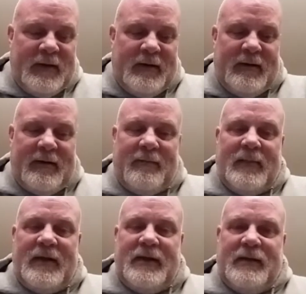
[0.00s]

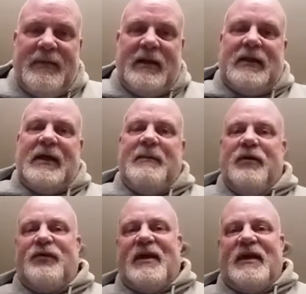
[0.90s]
The big claim
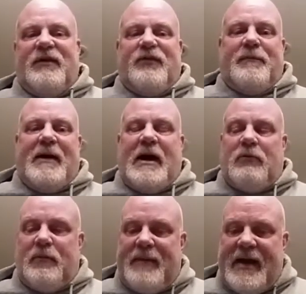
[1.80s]
here is that it gives the
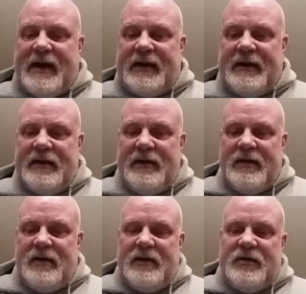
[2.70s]
power back
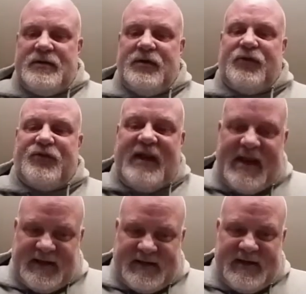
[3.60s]
to
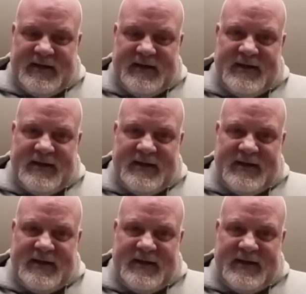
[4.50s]
state.